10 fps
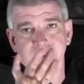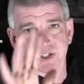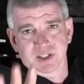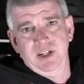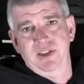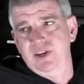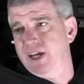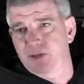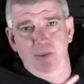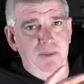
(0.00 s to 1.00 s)
This is nothing
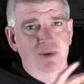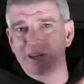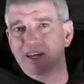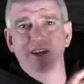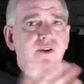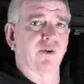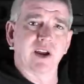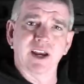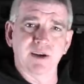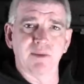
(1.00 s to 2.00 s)
against PPE or
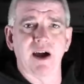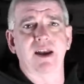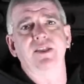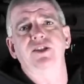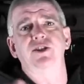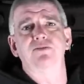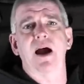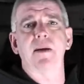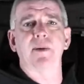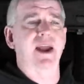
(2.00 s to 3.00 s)
anybody that you
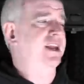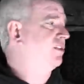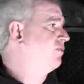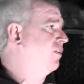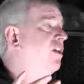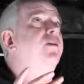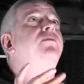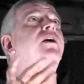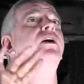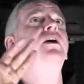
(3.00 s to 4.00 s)
buy pans
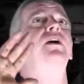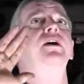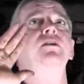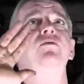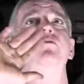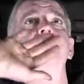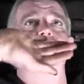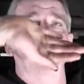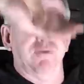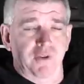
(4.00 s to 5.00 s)
from.
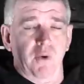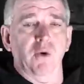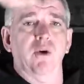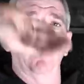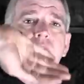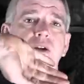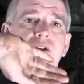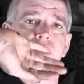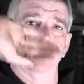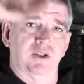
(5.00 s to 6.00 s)
Before
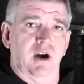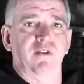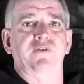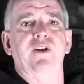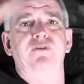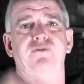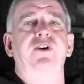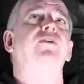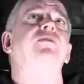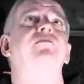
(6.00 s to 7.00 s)
you start filling
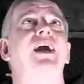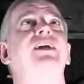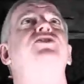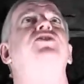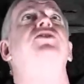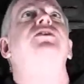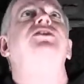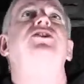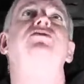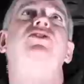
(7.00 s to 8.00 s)
fluid, make sure
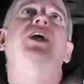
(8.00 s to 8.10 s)
that you